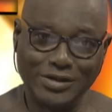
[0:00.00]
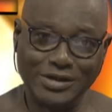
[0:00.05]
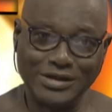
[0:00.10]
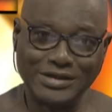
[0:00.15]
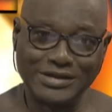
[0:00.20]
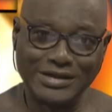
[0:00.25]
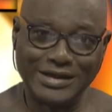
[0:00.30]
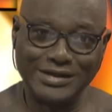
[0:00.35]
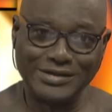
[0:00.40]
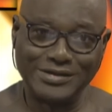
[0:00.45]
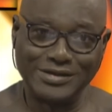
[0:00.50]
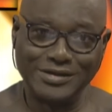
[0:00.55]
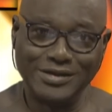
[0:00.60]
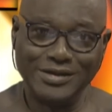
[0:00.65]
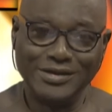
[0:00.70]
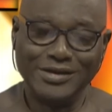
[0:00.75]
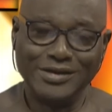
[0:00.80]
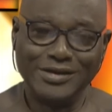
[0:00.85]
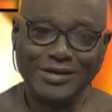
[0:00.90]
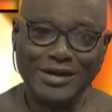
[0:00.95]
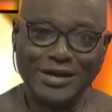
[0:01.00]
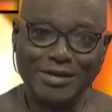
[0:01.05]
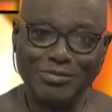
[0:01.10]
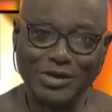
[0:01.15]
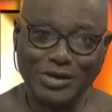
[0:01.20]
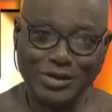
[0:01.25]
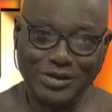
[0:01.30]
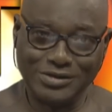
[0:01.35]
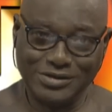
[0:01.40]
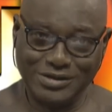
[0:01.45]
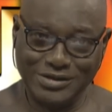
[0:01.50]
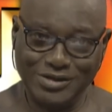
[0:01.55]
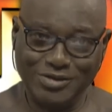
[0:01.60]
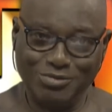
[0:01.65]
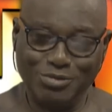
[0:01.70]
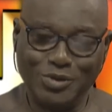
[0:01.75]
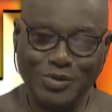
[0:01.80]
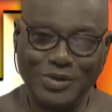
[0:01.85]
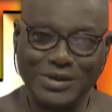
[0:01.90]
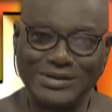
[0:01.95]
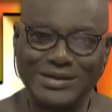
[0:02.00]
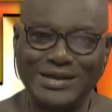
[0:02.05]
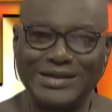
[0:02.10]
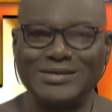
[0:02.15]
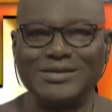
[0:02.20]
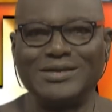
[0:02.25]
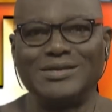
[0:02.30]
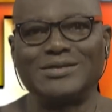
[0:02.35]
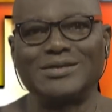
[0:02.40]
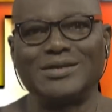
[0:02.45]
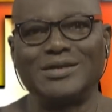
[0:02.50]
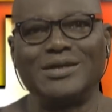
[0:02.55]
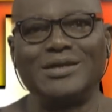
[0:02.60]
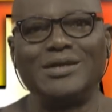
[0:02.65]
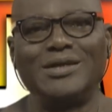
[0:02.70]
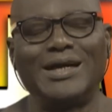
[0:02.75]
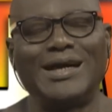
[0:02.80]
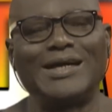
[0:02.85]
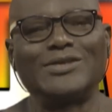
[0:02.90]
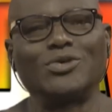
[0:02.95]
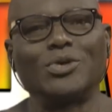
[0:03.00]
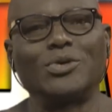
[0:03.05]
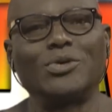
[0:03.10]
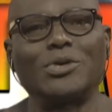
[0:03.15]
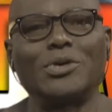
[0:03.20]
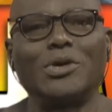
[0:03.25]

Well, he got his answer uh, because Tinubu was at his uh,